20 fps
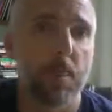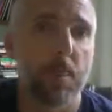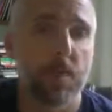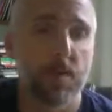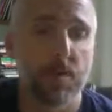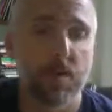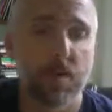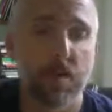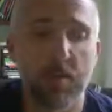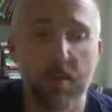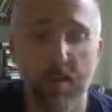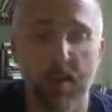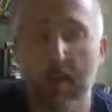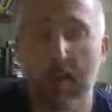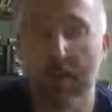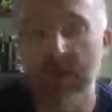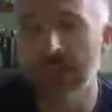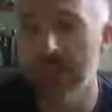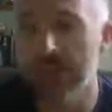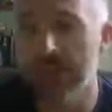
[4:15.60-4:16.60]
some of the
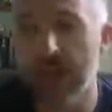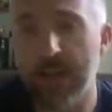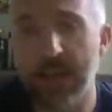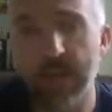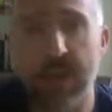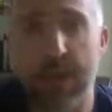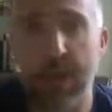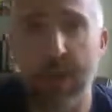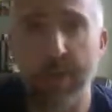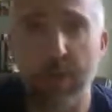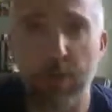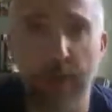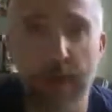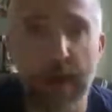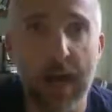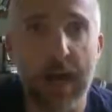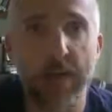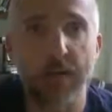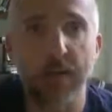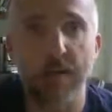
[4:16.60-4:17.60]
best advice I ever
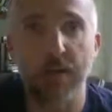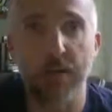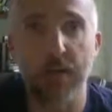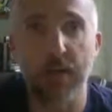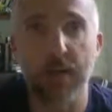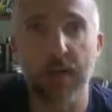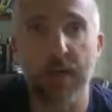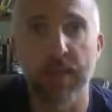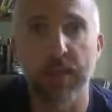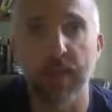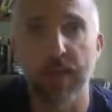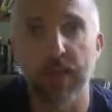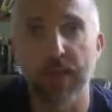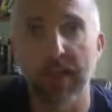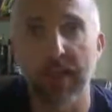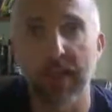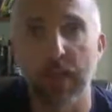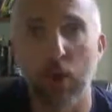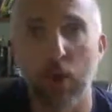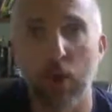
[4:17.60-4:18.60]
got is to
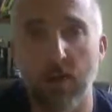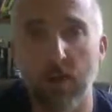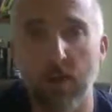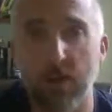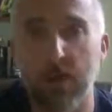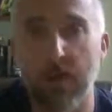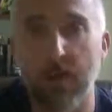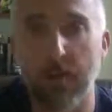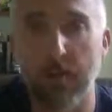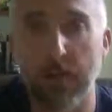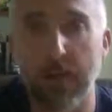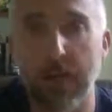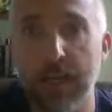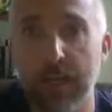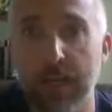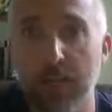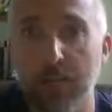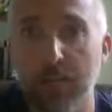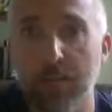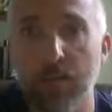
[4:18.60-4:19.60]
get on the same
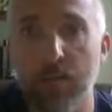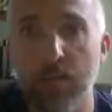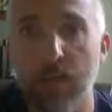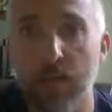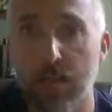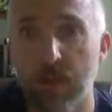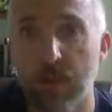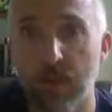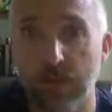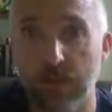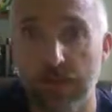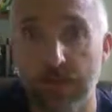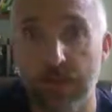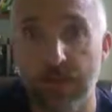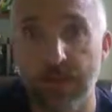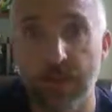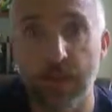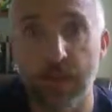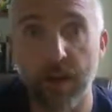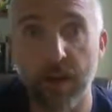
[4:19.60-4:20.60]
page with your
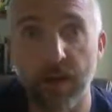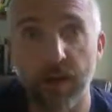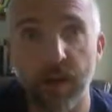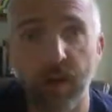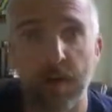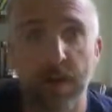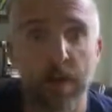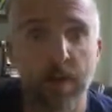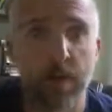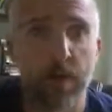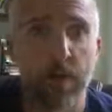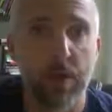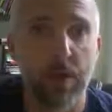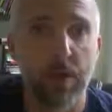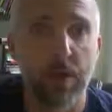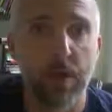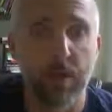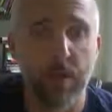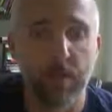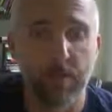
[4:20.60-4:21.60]
significant other.
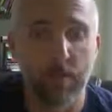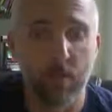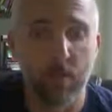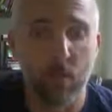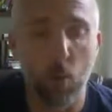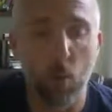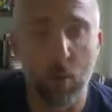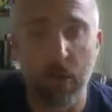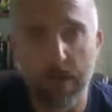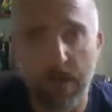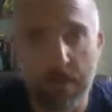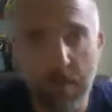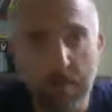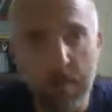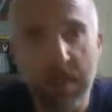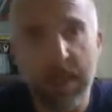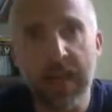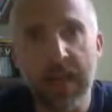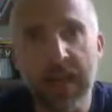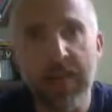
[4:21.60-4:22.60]
Weekly
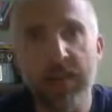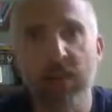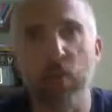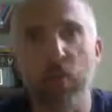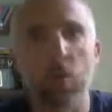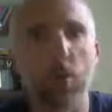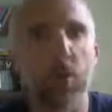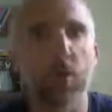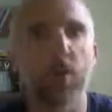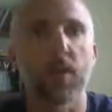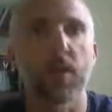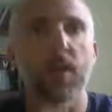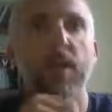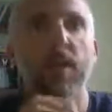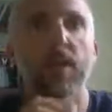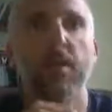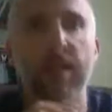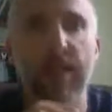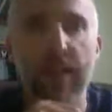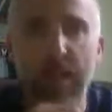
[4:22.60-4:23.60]
meetings where you can
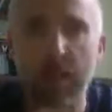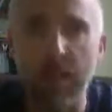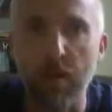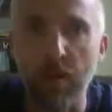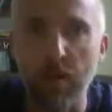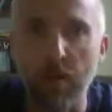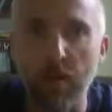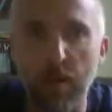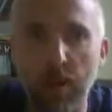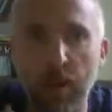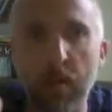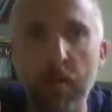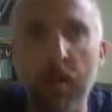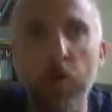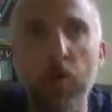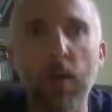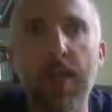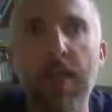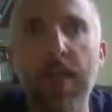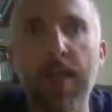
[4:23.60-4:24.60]
come together and
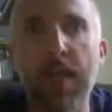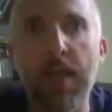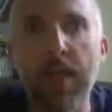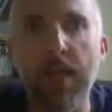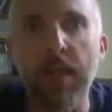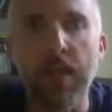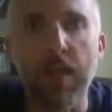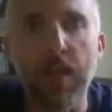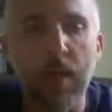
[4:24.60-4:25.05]
communicate